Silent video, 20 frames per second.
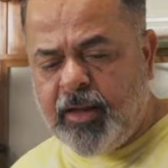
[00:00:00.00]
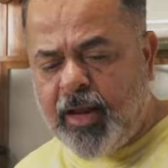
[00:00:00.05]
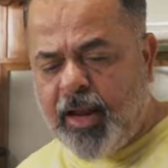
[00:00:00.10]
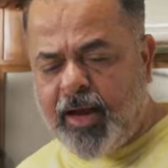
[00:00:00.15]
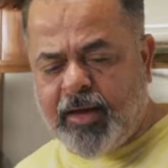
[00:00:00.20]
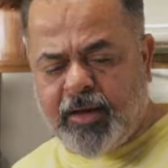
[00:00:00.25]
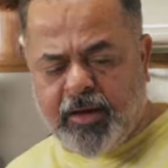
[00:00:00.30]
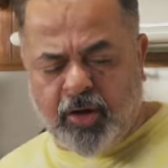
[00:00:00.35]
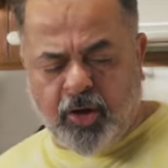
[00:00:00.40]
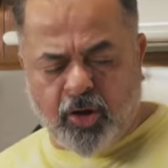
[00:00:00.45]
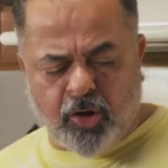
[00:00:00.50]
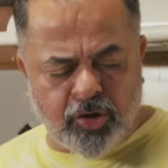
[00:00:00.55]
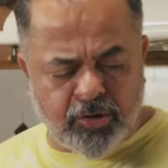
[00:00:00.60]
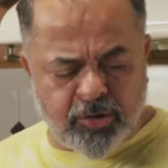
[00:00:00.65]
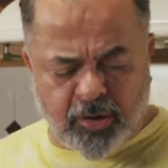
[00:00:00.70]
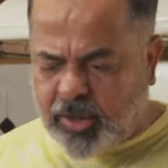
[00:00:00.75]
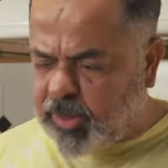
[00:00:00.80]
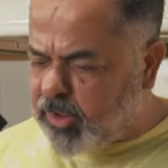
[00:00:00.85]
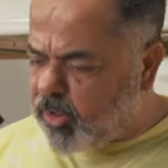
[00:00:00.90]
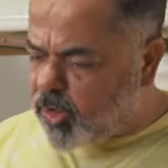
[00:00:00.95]
And
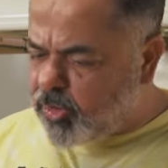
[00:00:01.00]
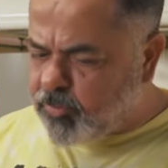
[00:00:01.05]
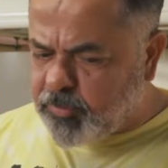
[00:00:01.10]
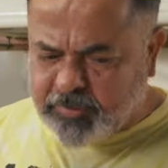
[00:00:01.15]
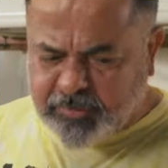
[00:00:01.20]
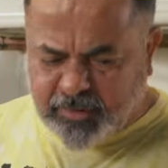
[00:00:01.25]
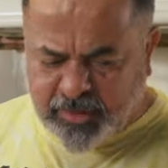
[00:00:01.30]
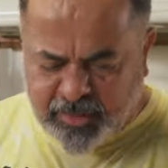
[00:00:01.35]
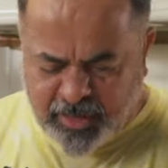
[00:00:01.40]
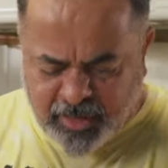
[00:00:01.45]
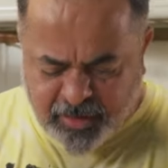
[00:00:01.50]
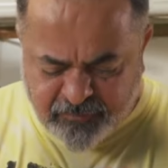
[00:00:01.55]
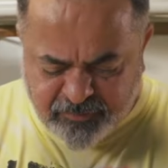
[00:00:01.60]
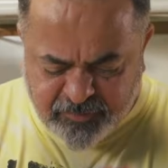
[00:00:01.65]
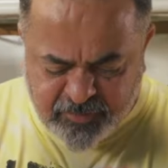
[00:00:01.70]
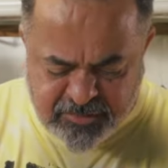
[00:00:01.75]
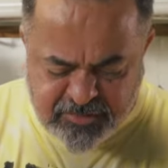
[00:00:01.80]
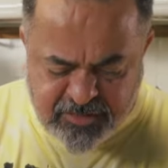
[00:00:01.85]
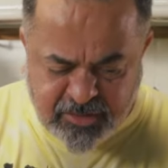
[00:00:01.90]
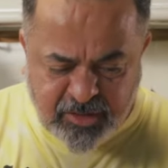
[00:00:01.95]
all along with that, I have
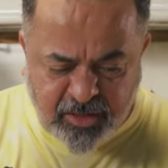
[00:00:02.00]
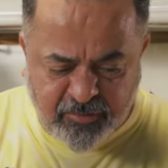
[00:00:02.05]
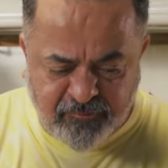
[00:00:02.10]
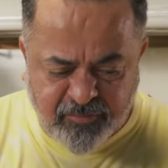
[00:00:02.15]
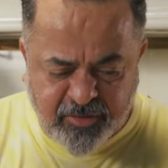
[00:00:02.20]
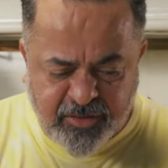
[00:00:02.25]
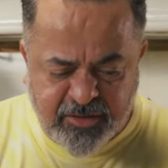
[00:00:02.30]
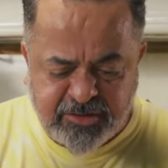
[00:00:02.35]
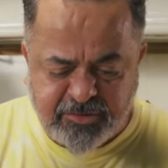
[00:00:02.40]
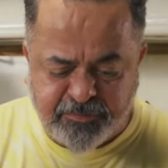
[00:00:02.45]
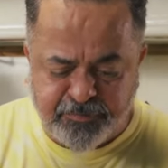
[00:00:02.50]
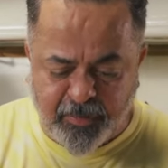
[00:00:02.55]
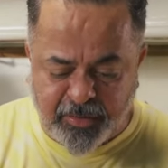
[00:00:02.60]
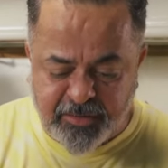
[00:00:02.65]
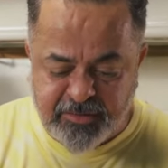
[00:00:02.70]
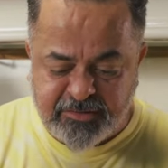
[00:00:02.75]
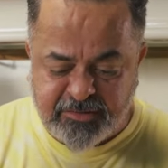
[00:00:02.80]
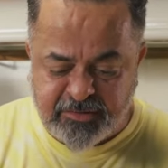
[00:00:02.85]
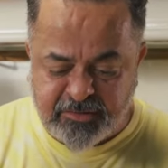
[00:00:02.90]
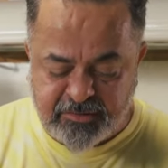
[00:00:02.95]
these lovely
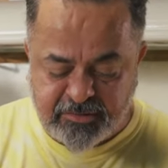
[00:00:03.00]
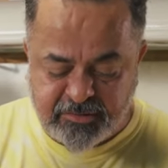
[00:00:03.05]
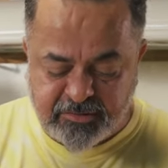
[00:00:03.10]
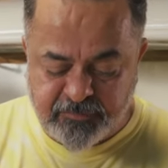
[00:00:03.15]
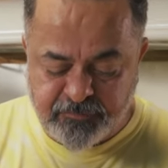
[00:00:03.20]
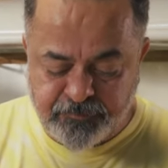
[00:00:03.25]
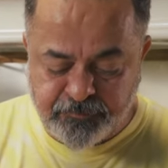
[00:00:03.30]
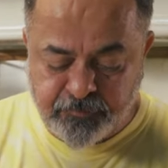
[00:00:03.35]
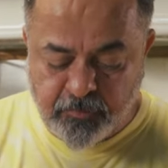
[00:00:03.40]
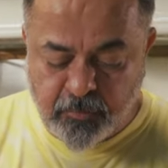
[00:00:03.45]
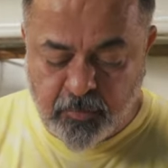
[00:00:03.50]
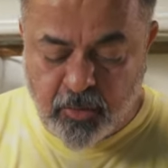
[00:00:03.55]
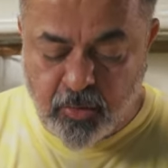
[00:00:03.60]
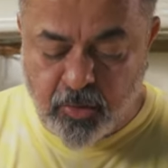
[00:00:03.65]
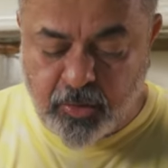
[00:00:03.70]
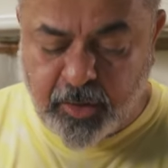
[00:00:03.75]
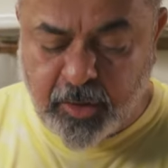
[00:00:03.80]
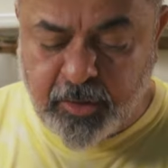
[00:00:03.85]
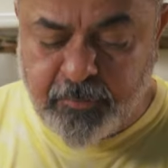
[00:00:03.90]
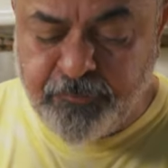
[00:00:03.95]
spices.
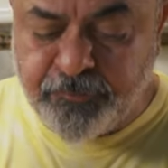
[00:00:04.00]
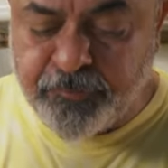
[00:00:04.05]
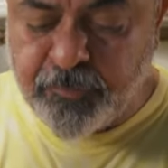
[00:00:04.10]
Okay,